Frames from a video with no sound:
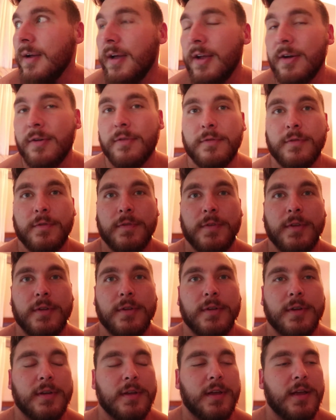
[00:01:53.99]
I don't
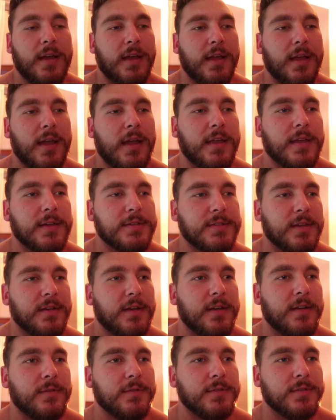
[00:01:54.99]
feel, I guess
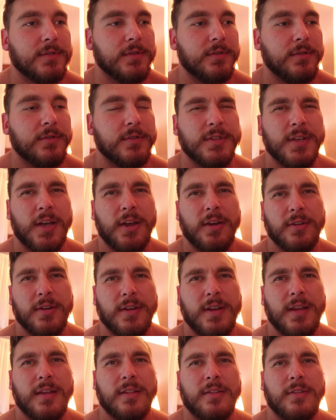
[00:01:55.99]
I was a little tired
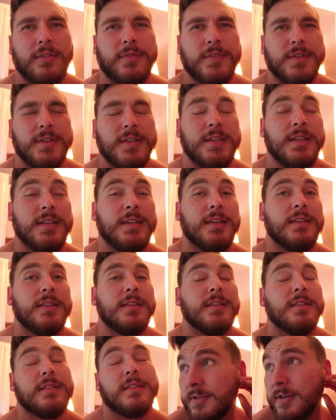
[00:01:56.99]
today, a little fatigued,
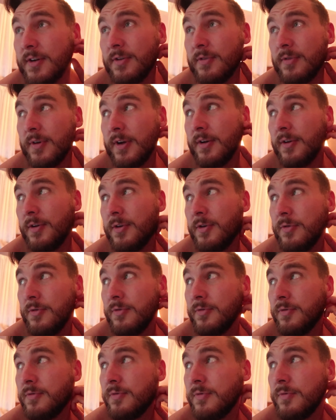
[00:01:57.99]
starting around
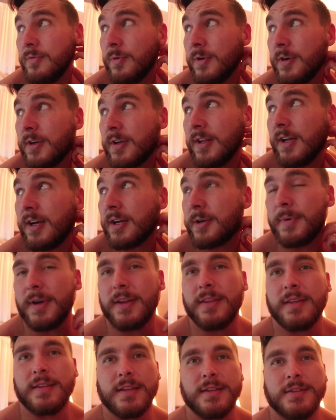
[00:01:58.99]
noon, 1 o'clock, but I
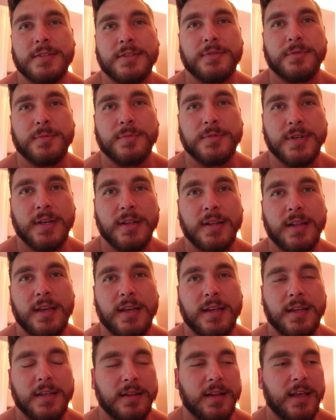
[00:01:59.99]
think that's just from jet
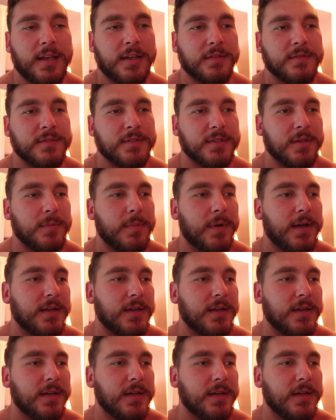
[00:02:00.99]
lag and lack of sleep,